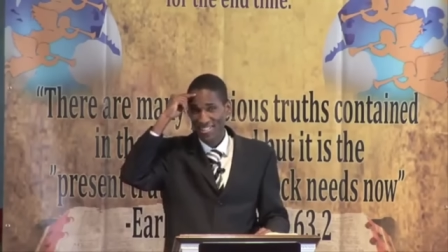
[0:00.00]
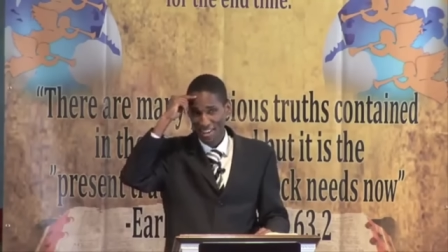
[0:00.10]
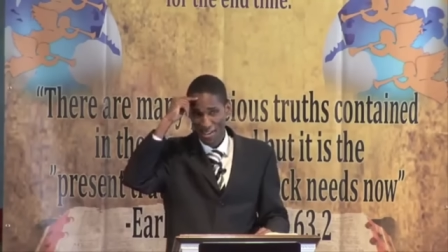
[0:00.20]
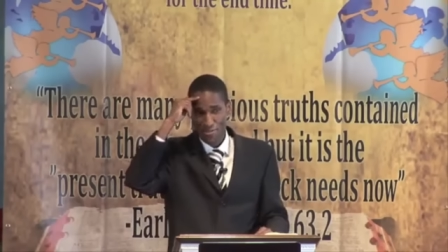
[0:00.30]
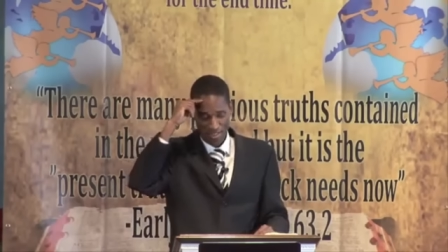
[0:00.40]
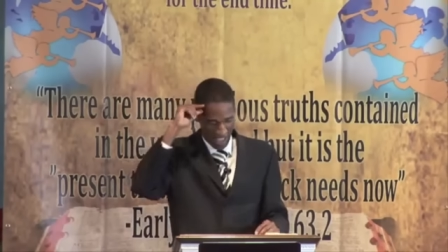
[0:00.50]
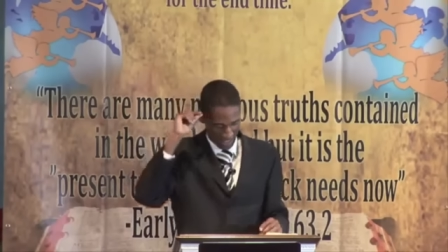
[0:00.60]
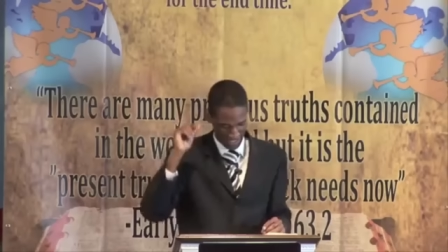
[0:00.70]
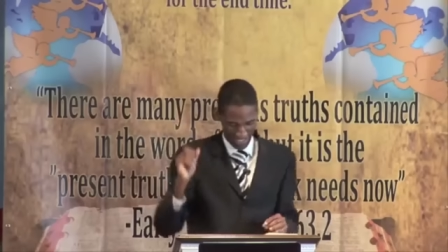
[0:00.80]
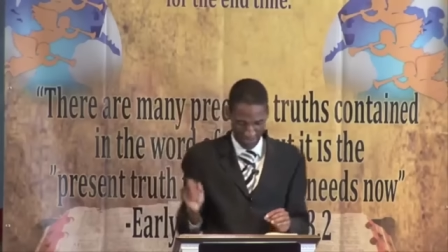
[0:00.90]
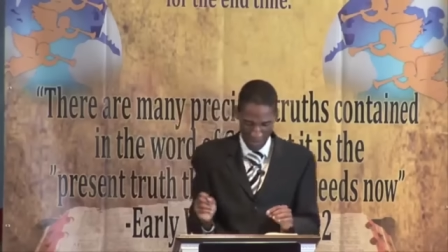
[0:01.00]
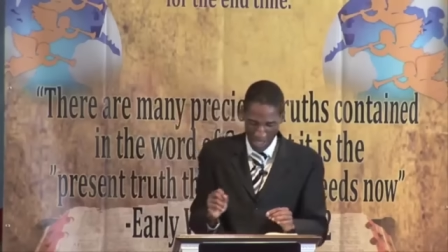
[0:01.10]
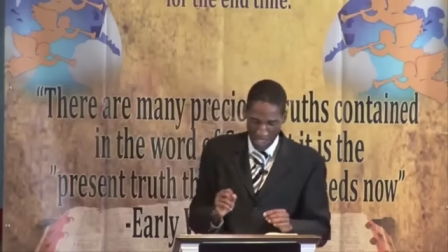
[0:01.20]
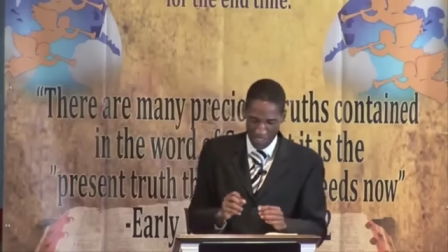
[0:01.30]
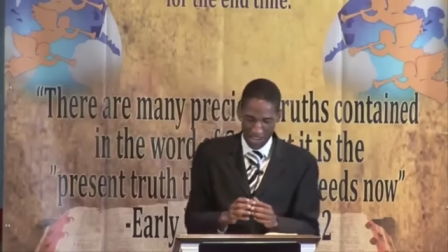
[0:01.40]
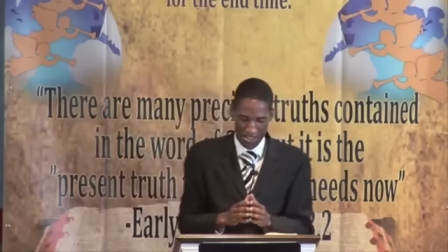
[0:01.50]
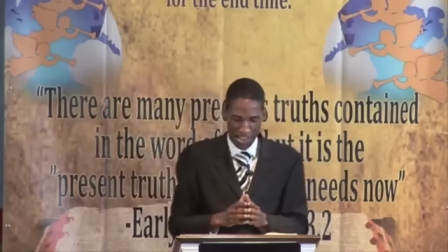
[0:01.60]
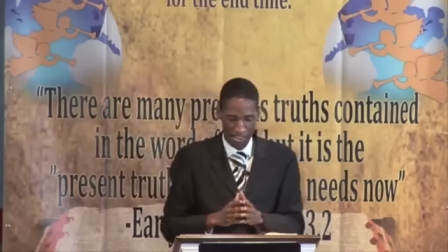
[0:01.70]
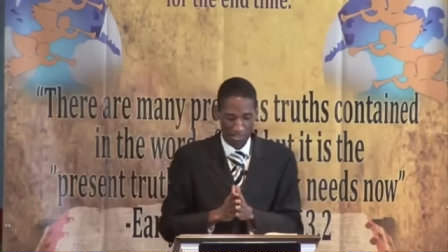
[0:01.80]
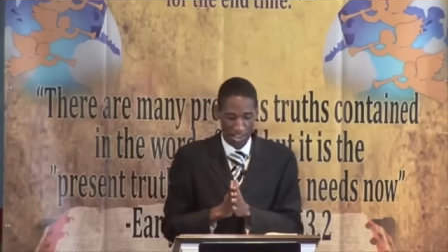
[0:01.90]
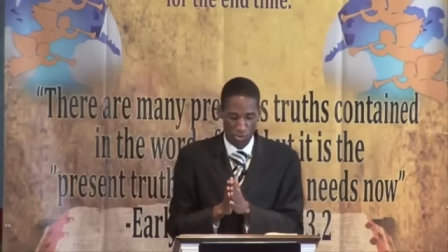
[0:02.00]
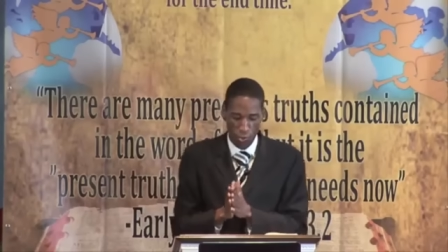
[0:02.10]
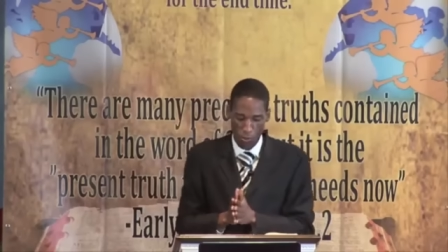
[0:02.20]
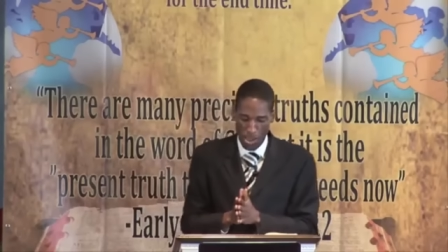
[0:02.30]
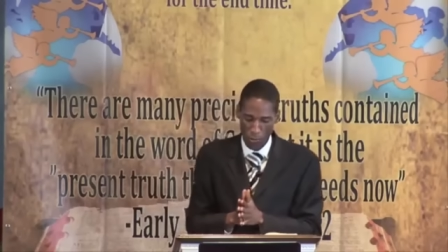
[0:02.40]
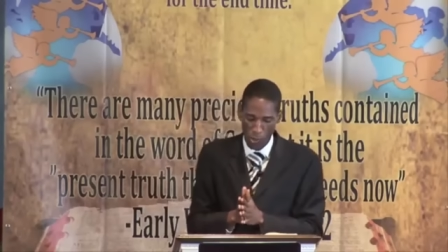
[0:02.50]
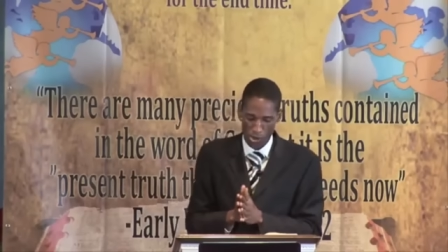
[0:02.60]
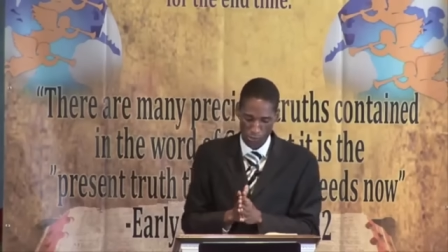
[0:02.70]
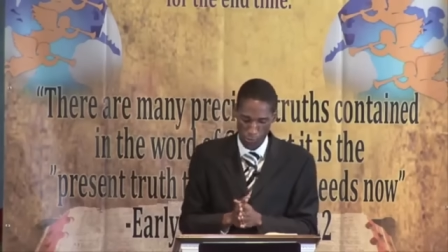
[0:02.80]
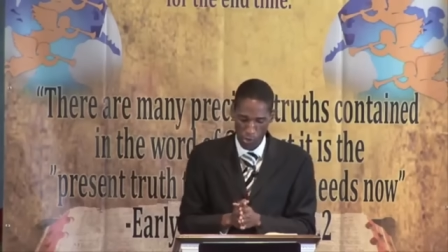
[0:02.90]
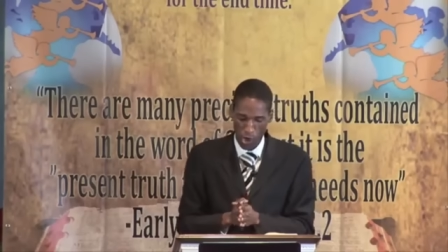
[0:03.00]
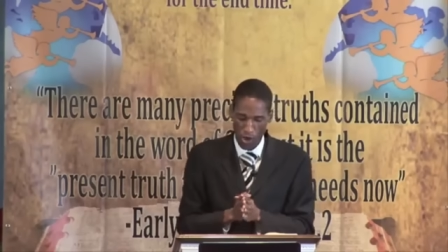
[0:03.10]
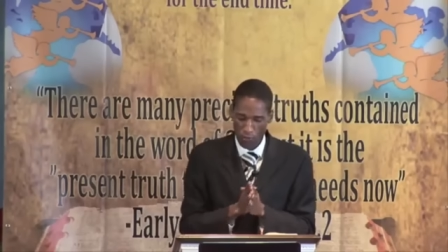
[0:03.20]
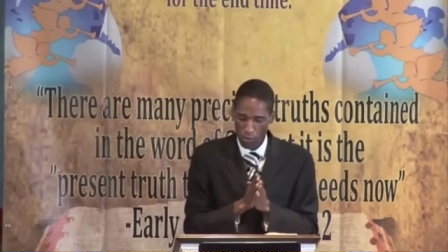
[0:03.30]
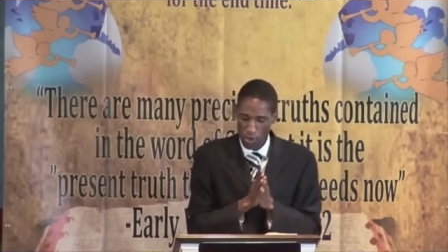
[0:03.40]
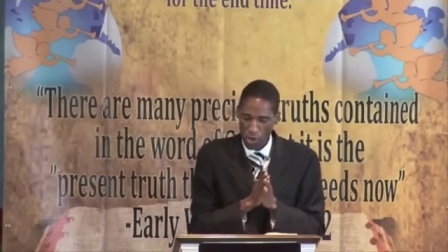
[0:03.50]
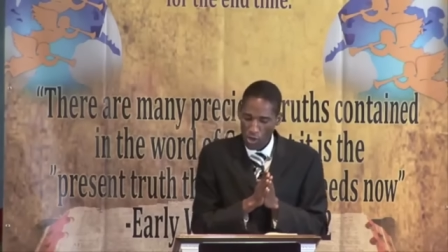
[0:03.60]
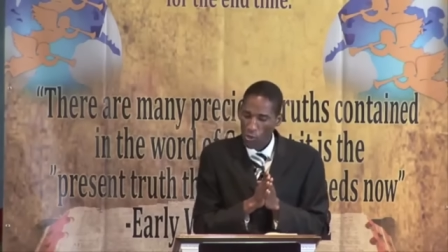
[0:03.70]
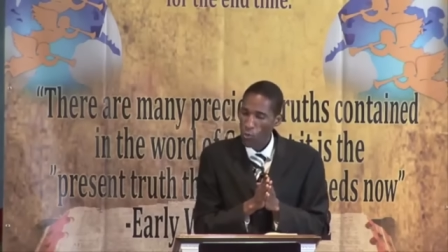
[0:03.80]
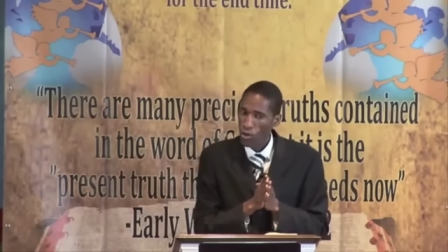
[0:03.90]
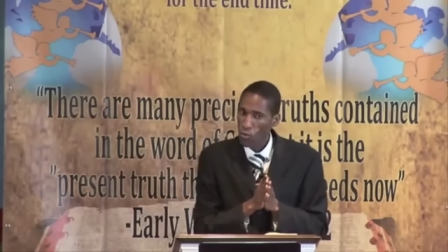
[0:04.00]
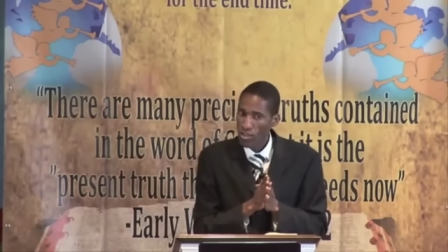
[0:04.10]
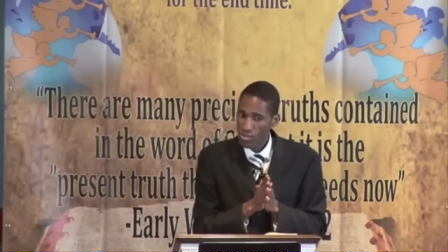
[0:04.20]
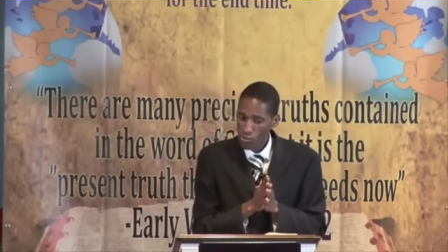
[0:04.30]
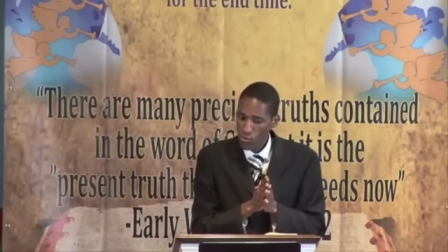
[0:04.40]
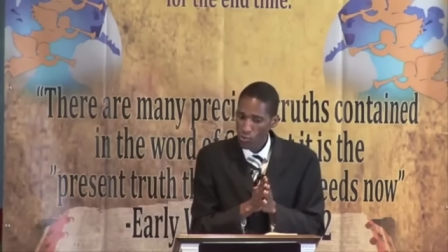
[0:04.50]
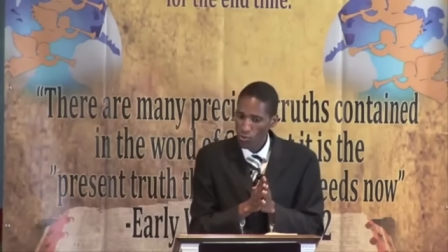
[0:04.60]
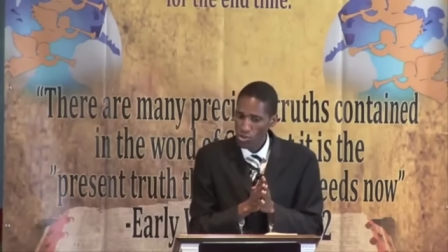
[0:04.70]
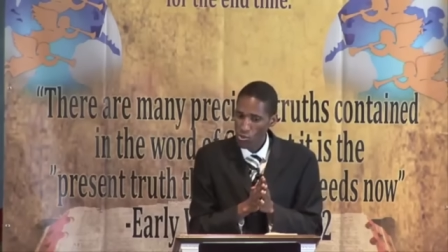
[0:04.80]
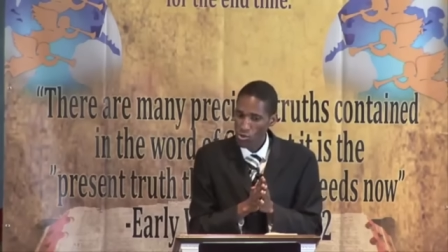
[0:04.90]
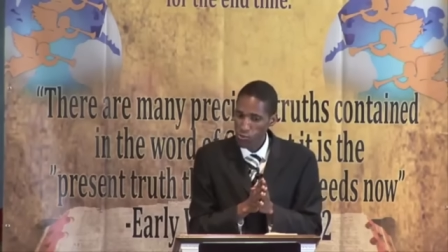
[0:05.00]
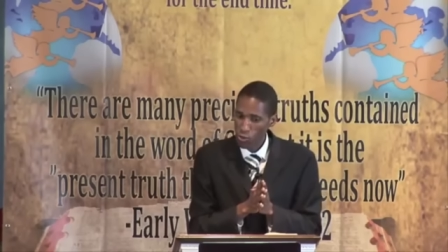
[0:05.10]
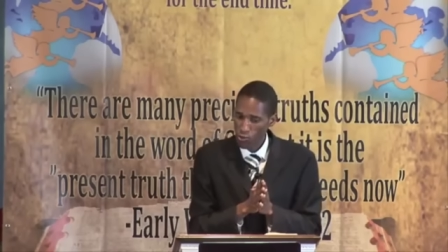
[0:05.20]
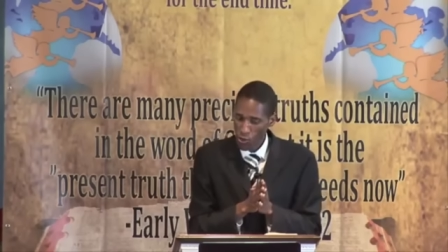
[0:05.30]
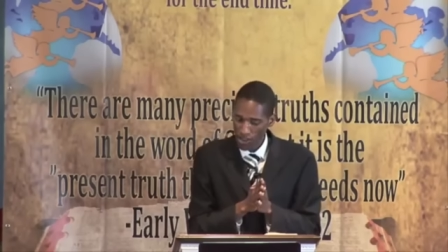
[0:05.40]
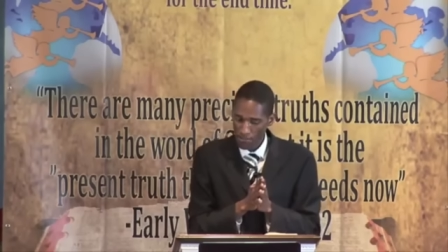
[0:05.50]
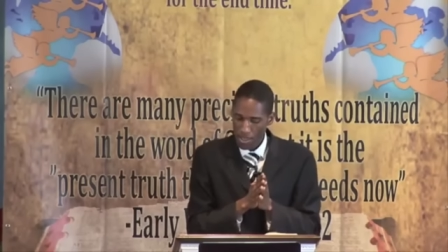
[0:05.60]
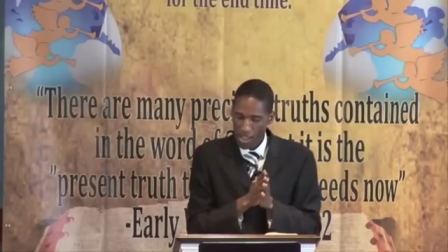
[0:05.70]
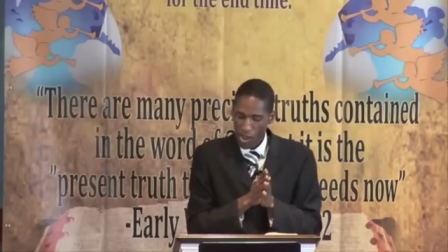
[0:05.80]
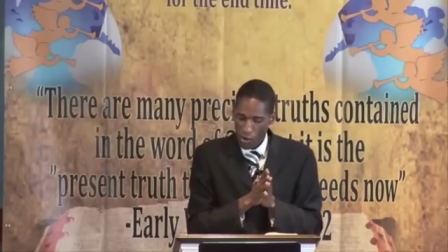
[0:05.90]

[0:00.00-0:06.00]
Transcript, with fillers: Hospitality. Then it says, this woman was full of, what, what? She was full of what?